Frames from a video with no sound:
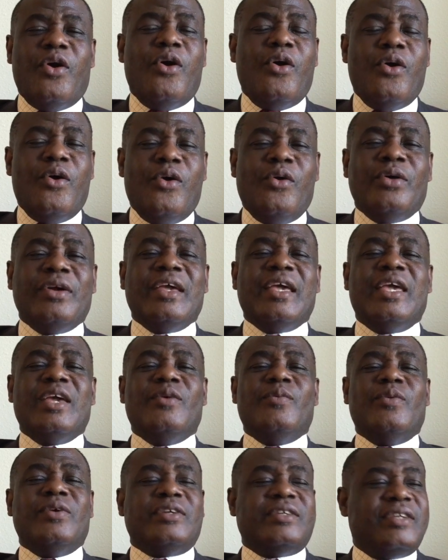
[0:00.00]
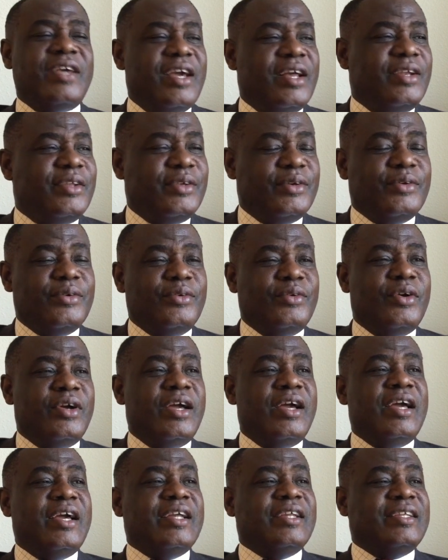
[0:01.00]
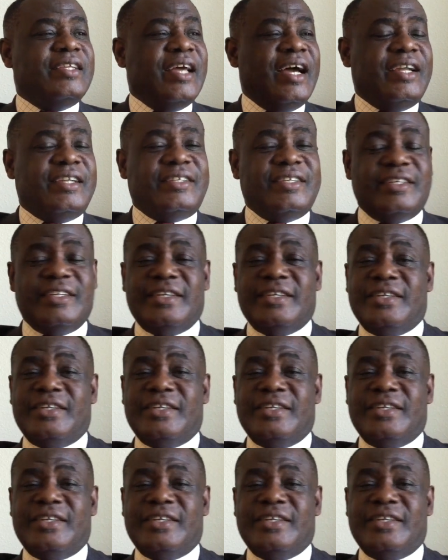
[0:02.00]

Hallelujah. Or he will tell you that